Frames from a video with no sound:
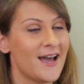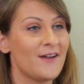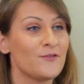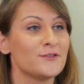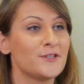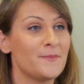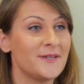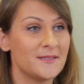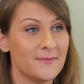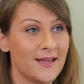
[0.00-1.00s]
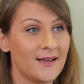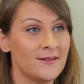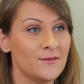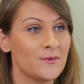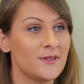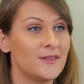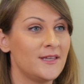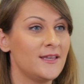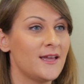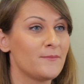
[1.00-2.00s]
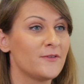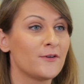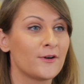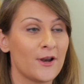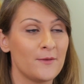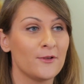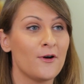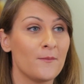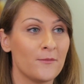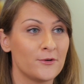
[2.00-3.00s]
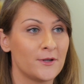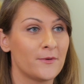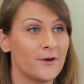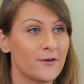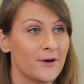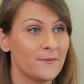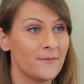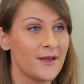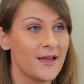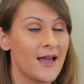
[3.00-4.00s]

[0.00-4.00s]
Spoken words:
I've also been to Milan with the Amplifon Global Onboarding Programme,